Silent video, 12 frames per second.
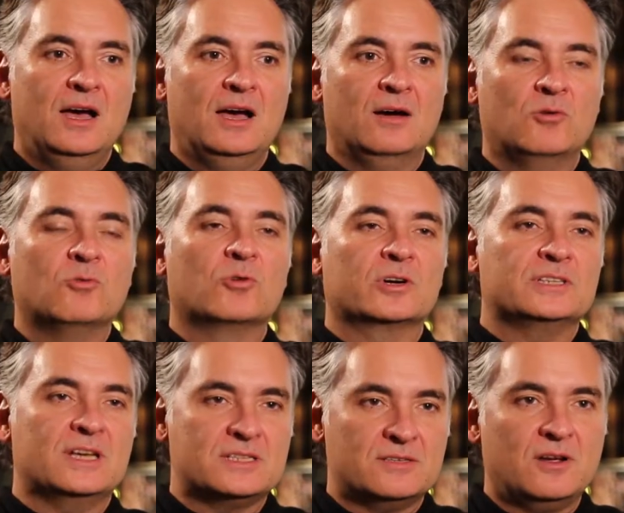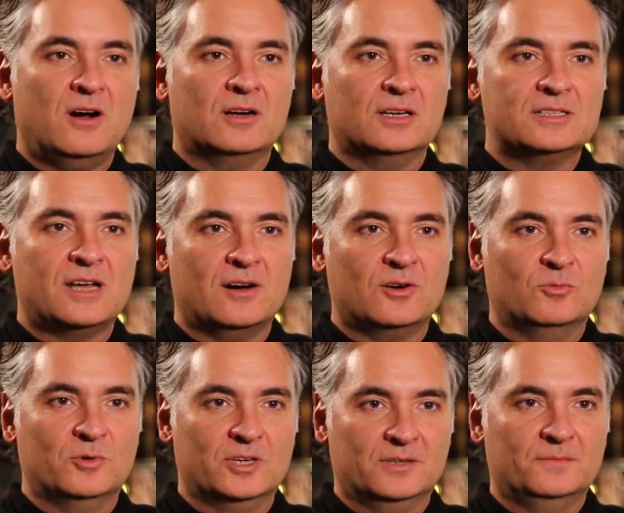uh, who works as hard as Sarah
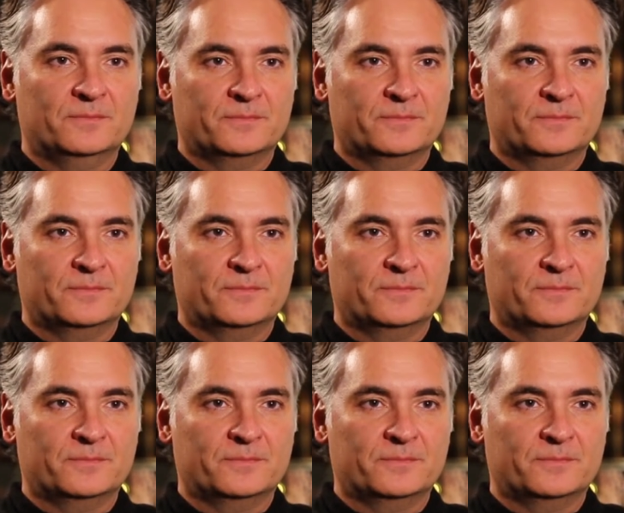Coburn.